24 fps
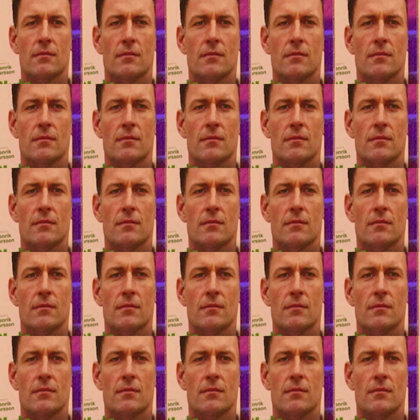
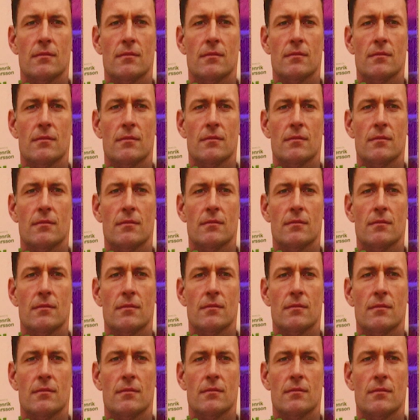
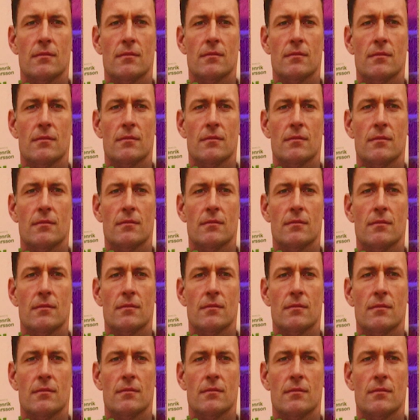
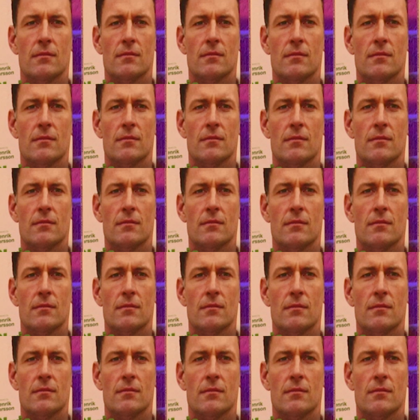
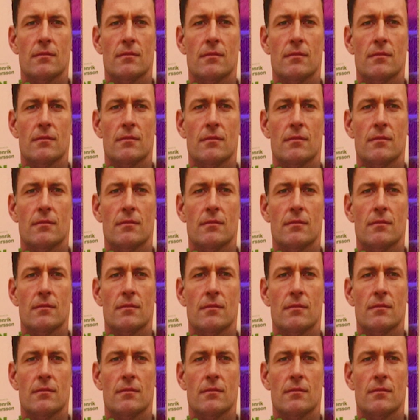
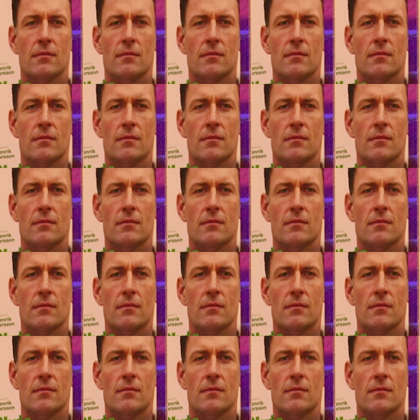
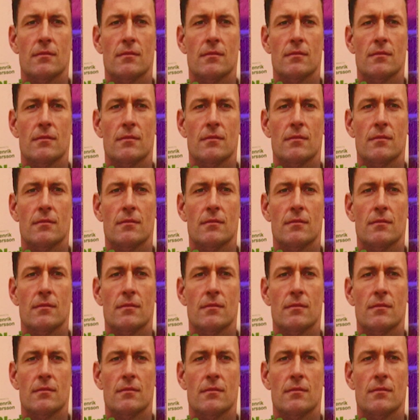
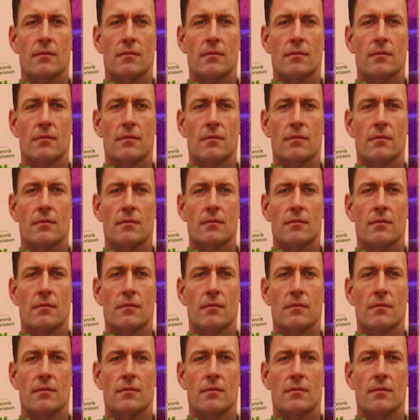(not speaking)